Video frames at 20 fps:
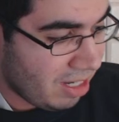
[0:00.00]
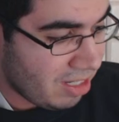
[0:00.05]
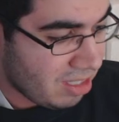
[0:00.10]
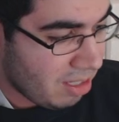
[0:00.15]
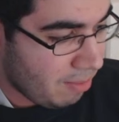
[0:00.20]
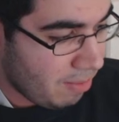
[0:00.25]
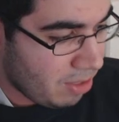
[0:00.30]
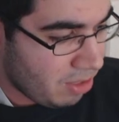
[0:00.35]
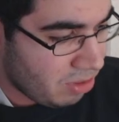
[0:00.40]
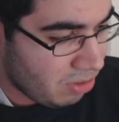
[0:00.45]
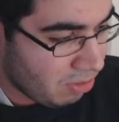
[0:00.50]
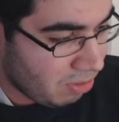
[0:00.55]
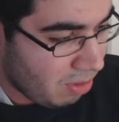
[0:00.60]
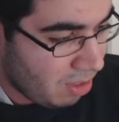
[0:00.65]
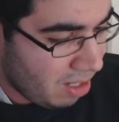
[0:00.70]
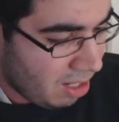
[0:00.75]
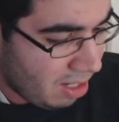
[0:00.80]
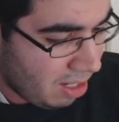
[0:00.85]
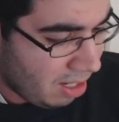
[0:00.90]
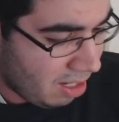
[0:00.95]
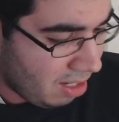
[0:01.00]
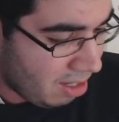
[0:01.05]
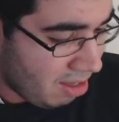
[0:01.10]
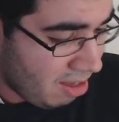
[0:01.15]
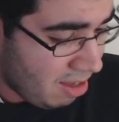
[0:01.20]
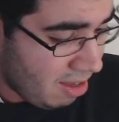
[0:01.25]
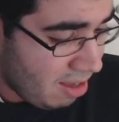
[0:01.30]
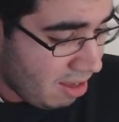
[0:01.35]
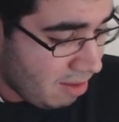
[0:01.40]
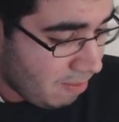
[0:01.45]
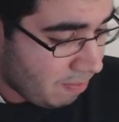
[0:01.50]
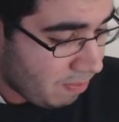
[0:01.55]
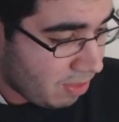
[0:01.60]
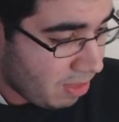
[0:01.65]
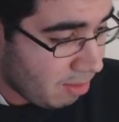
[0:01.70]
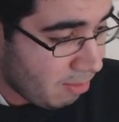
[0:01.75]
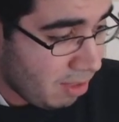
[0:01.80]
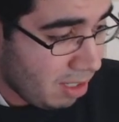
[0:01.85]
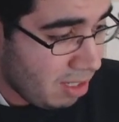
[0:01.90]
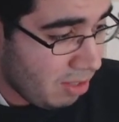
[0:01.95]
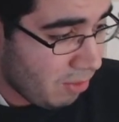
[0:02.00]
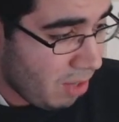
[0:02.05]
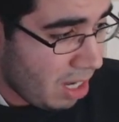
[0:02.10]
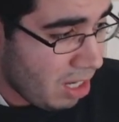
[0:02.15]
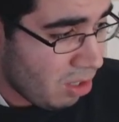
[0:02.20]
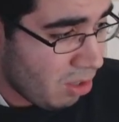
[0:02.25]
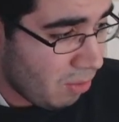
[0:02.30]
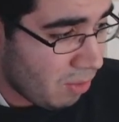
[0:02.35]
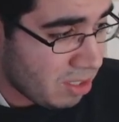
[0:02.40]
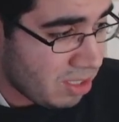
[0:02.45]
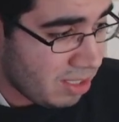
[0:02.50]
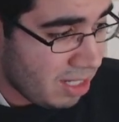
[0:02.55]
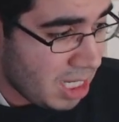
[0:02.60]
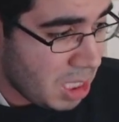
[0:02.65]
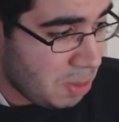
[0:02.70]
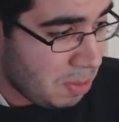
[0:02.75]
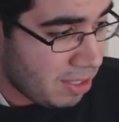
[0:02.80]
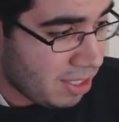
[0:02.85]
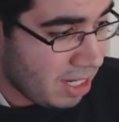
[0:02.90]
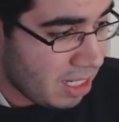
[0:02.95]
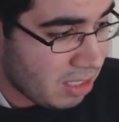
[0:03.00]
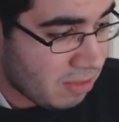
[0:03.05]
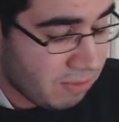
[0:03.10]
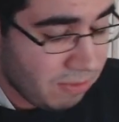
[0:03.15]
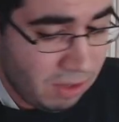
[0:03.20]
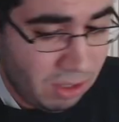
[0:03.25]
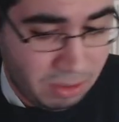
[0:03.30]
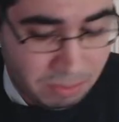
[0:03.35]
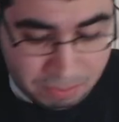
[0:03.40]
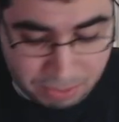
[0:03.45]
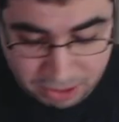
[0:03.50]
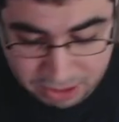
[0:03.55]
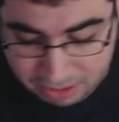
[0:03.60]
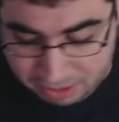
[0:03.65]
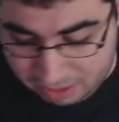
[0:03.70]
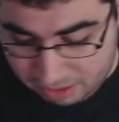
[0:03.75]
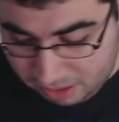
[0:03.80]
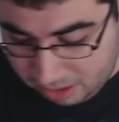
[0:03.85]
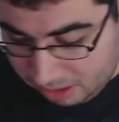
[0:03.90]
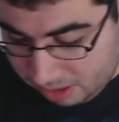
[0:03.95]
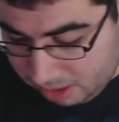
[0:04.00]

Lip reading: signings I've been to. I know it wasn't HBK's fault, but